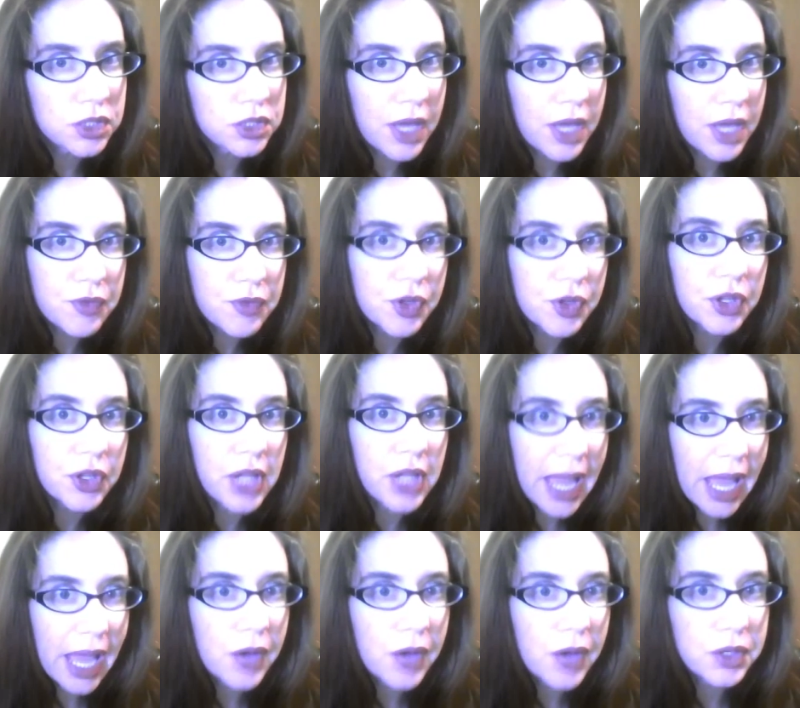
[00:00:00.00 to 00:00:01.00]
level,
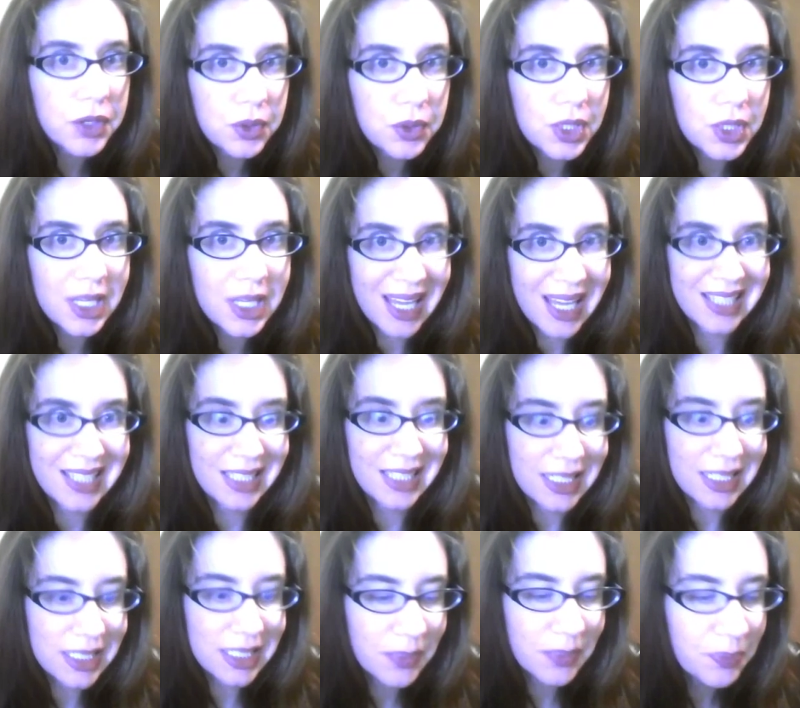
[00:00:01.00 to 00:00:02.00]
how you connect
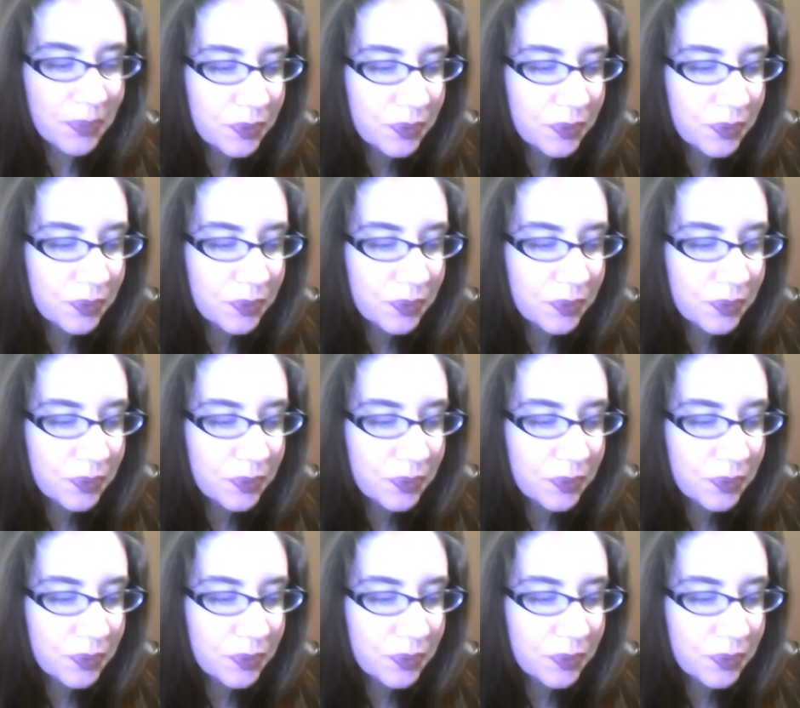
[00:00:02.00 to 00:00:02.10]
it.